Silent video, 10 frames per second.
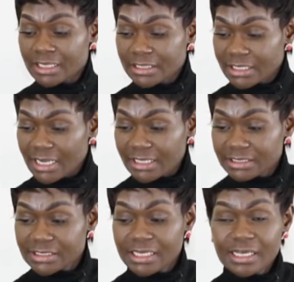The
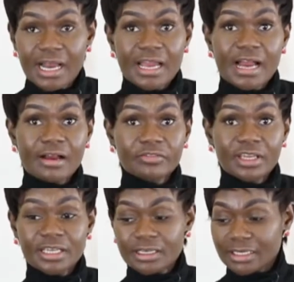next thing I have
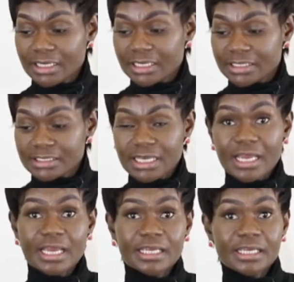here is
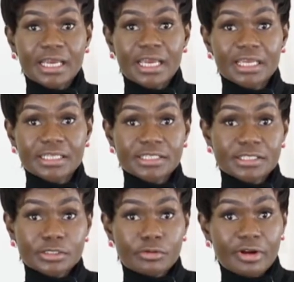a cake
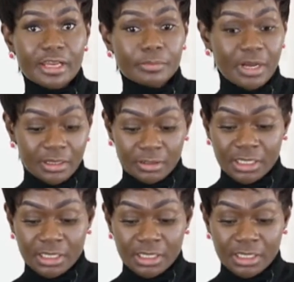scraper.